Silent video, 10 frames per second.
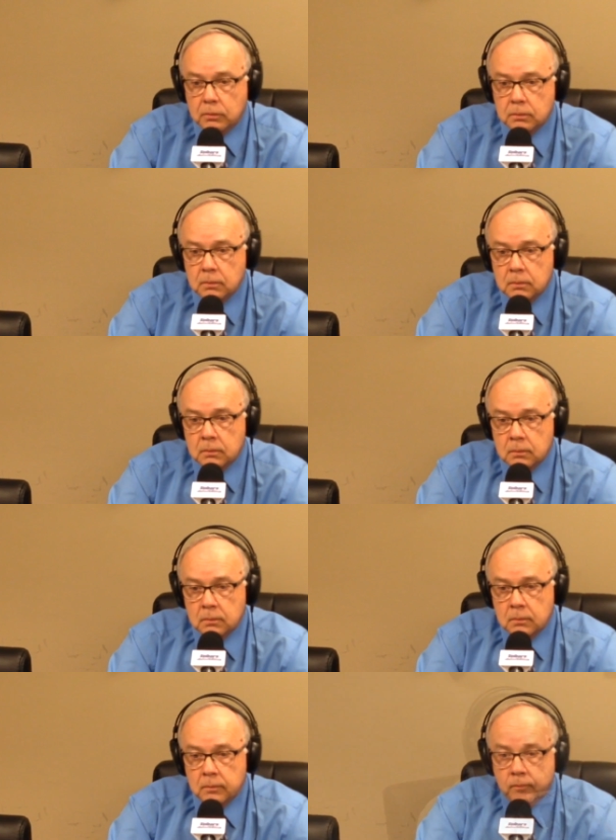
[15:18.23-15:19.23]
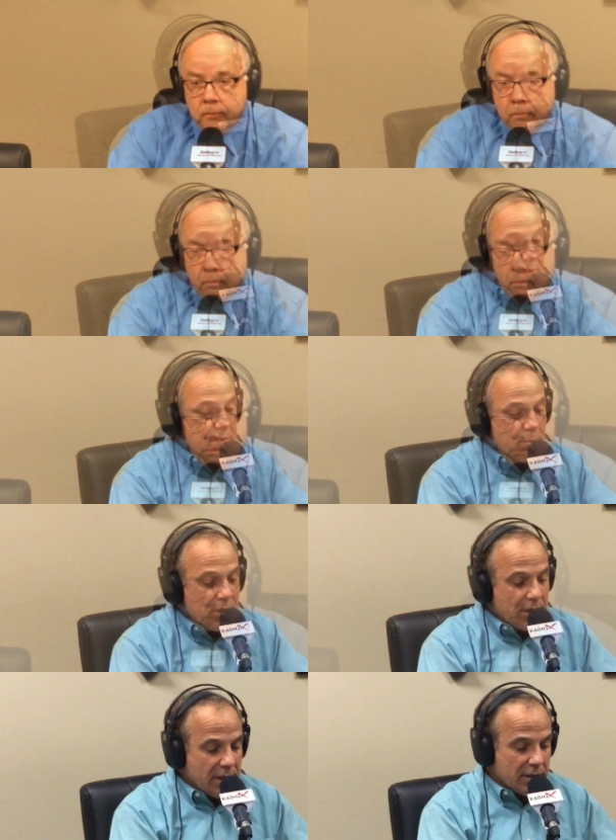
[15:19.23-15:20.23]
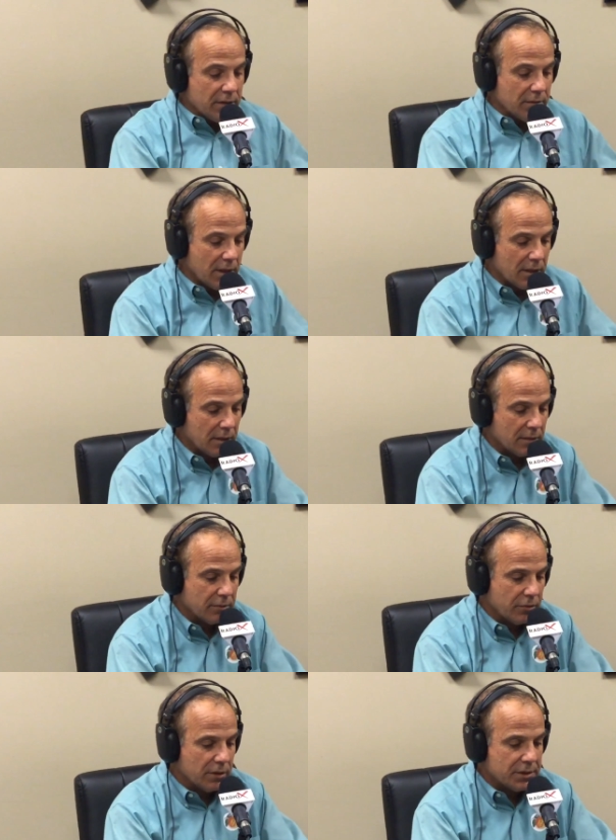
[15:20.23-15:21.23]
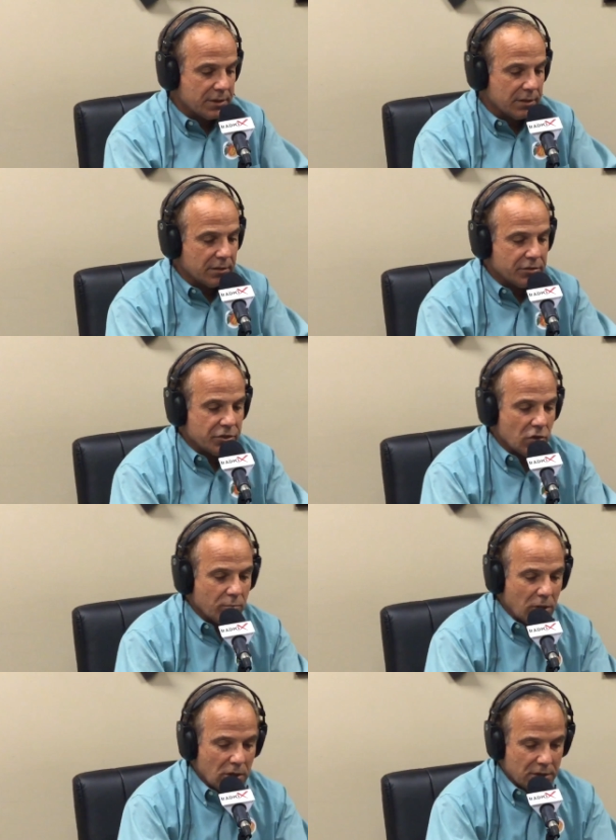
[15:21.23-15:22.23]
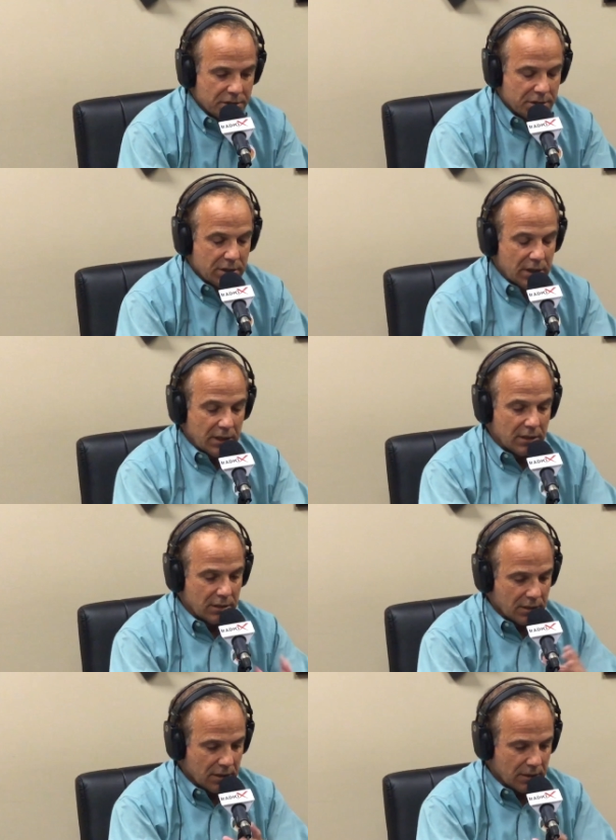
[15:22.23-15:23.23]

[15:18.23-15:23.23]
Okay. This is On the Money, and you're listening to Joe Moss, and